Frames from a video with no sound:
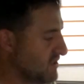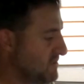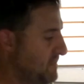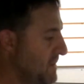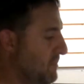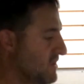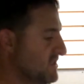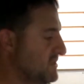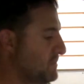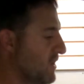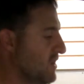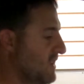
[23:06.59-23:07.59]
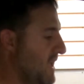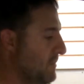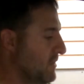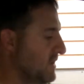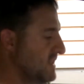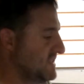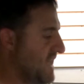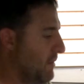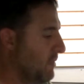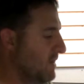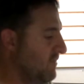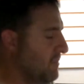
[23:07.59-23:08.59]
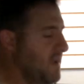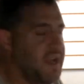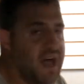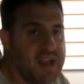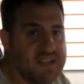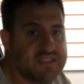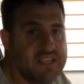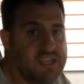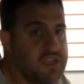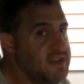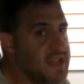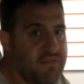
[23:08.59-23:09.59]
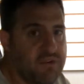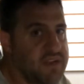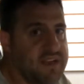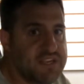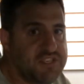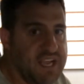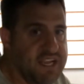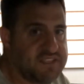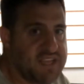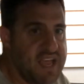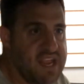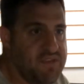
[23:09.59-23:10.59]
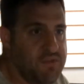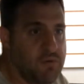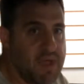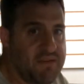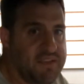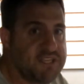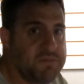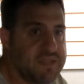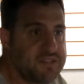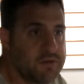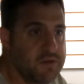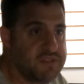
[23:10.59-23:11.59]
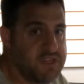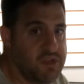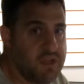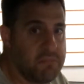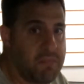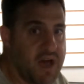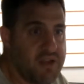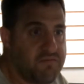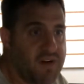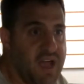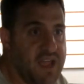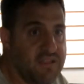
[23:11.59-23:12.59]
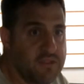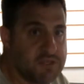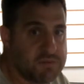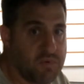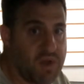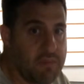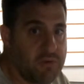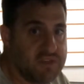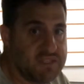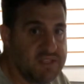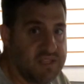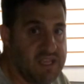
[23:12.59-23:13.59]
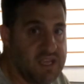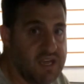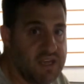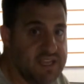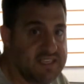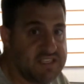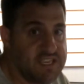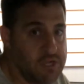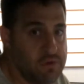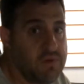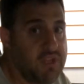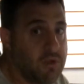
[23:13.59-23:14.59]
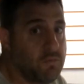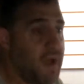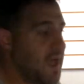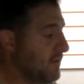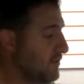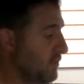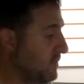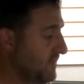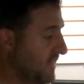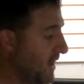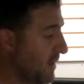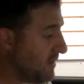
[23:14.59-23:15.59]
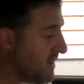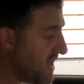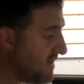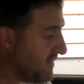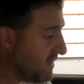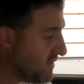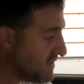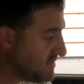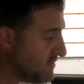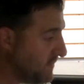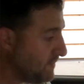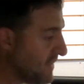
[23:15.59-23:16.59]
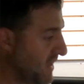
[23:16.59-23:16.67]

speed pulses per kilometer is not one of them. And honestly, you'd never need to change that if you have HP tuners and you can modify those parameters in the ECU. You'd rather do it there, not in the cluster.